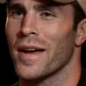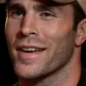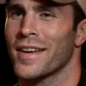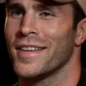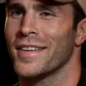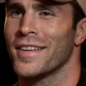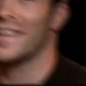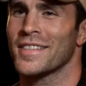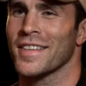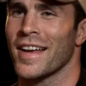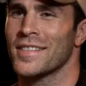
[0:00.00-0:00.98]
back in
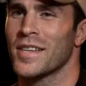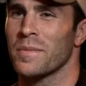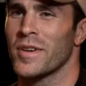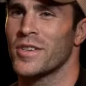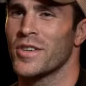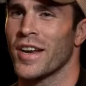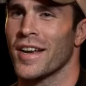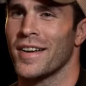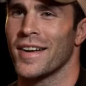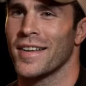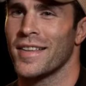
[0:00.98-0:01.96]
East Lansing,
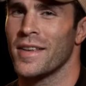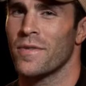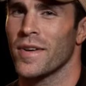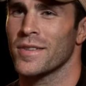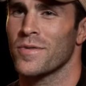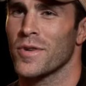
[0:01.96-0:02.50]
Michigan, Defense